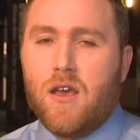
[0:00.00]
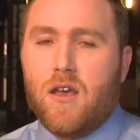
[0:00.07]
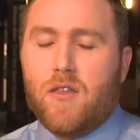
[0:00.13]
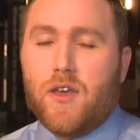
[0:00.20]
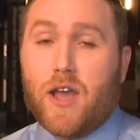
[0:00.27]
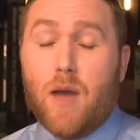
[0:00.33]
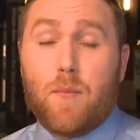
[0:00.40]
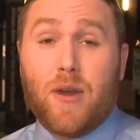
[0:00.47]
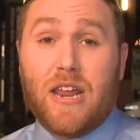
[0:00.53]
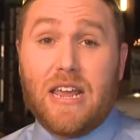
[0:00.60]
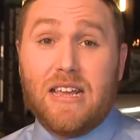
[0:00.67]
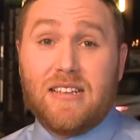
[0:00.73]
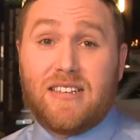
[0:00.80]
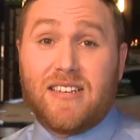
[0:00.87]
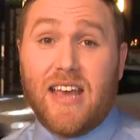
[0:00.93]
The
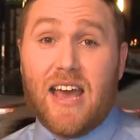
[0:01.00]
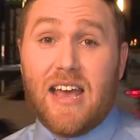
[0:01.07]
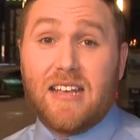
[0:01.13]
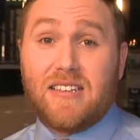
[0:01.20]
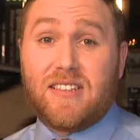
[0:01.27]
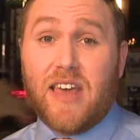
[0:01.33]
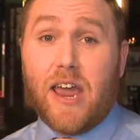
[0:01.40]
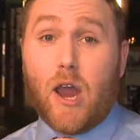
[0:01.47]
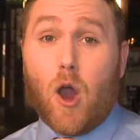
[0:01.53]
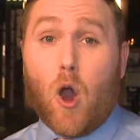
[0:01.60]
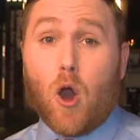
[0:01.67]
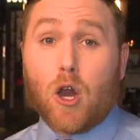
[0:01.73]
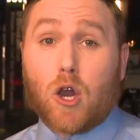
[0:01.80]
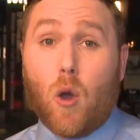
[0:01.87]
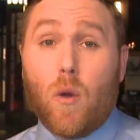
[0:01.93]
company says they
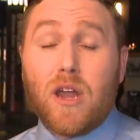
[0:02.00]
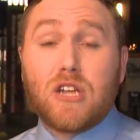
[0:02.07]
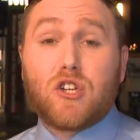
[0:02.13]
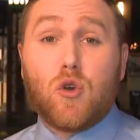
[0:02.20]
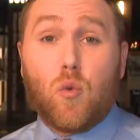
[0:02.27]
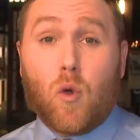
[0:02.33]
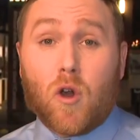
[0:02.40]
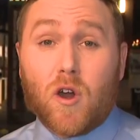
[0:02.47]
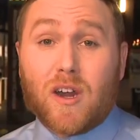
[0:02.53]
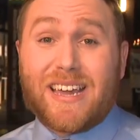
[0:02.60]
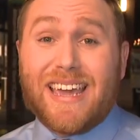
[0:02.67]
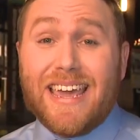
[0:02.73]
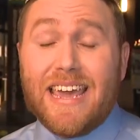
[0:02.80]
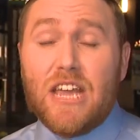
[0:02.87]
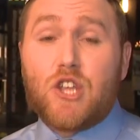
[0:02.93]
are going to work
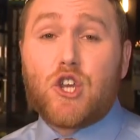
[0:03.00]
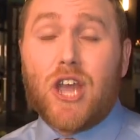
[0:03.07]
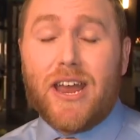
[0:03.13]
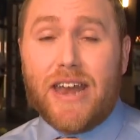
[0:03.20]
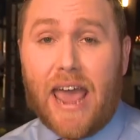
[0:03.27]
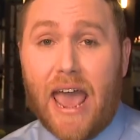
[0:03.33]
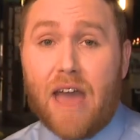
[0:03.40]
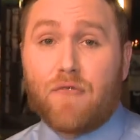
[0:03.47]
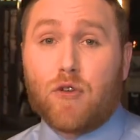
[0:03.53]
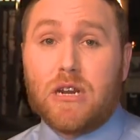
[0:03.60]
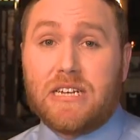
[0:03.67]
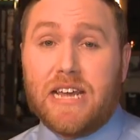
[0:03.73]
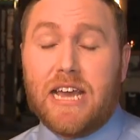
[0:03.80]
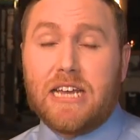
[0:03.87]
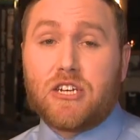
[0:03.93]
each and every
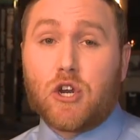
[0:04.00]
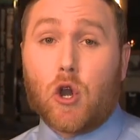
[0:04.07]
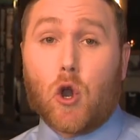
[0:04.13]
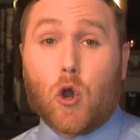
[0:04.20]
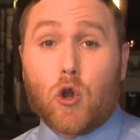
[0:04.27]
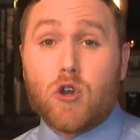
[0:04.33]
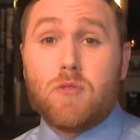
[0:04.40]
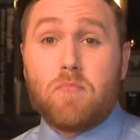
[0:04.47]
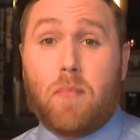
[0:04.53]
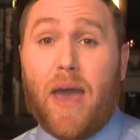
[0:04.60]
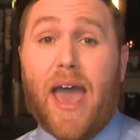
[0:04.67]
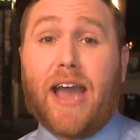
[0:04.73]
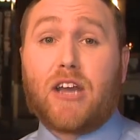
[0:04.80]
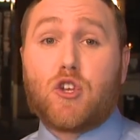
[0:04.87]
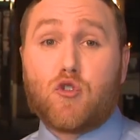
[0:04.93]
day to earn
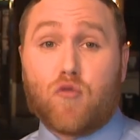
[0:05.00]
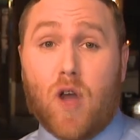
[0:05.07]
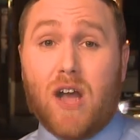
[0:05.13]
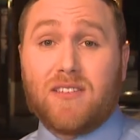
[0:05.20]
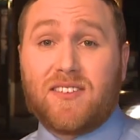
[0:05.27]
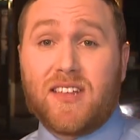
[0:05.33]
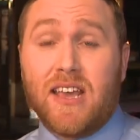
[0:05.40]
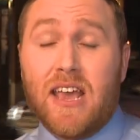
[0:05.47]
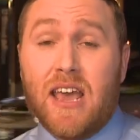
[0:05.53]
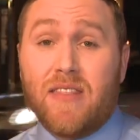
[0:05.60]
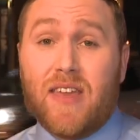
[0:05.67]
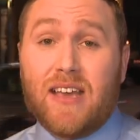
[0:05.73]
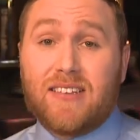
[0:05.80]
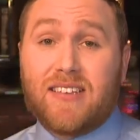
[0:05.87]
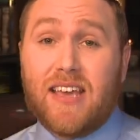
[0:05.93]
back trust.
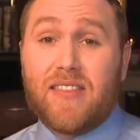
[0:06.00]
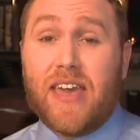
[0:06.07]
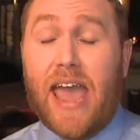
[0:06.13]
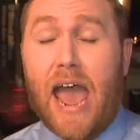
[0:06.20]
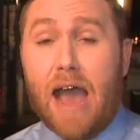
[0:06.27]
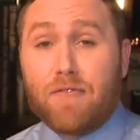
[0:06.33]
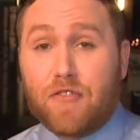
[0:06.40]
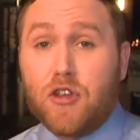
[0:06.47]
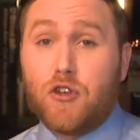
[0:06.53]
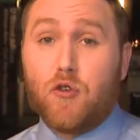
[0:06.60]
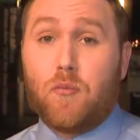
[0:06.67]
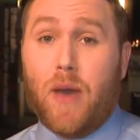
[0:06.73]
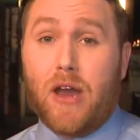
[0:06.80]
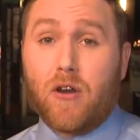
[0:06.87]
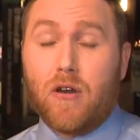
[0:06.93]
They say they have to do
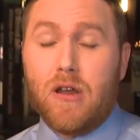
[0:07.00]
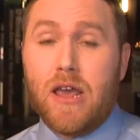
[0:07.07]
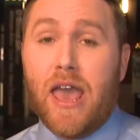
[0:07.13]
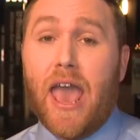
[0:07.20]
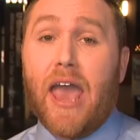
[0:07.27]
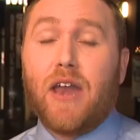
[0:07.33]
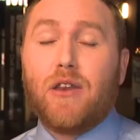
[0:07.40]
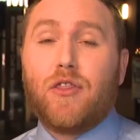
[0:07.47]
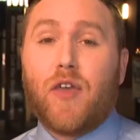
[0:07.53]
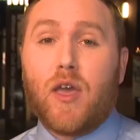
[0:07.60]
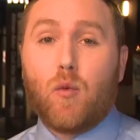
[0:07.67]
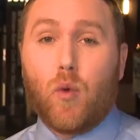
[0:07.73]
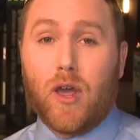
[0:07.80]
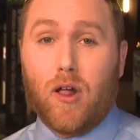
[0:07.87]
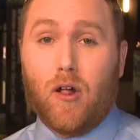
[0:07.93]
better, and they
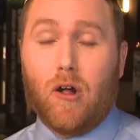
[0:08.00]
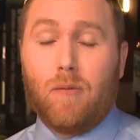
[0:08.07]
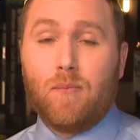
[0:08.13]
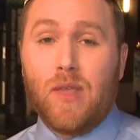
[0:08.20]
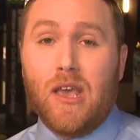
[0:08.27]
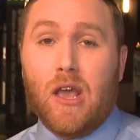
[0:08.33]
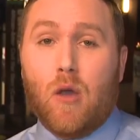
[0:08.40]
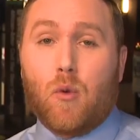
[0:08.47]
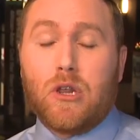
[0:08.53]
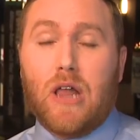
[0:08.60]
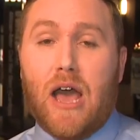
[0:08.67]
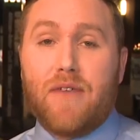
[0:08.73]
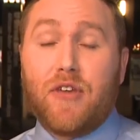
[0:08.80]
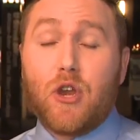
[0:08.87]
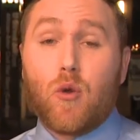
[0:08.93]
will. We're
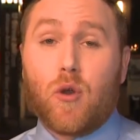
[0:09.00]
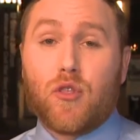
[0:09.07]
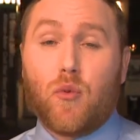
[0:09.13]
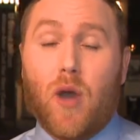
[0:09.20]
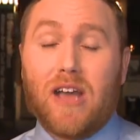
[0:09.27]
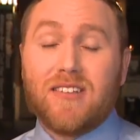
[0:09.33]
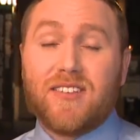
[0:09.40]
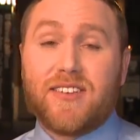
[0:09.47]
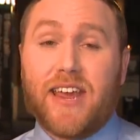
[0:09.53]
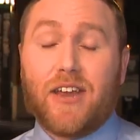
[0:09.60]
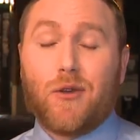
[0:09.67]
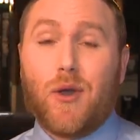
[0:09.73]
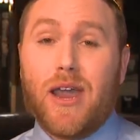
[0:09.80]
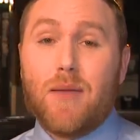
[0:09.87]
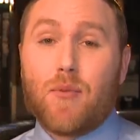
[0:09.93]
live in Northwest.
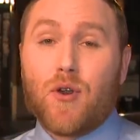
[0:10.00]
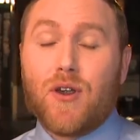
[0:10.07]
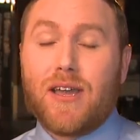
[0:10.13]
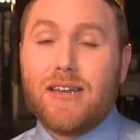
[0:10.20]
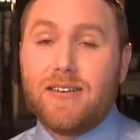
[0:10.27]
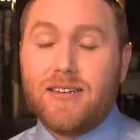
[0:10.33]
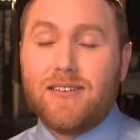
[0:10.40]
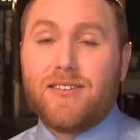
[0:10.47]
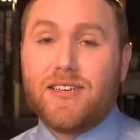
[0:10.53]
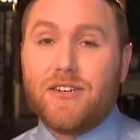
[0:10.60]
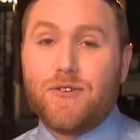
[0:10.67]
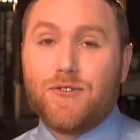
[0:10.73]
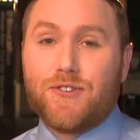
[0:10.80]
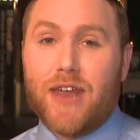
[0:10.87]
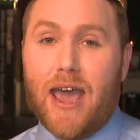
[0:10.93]
Daniel Hamburg, DC
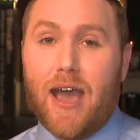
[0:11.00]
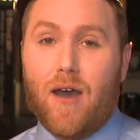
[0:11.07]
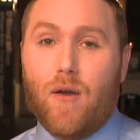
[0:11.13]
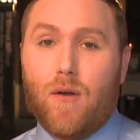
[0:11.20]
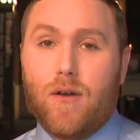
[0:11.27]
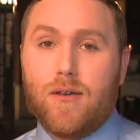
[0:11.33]
News Now.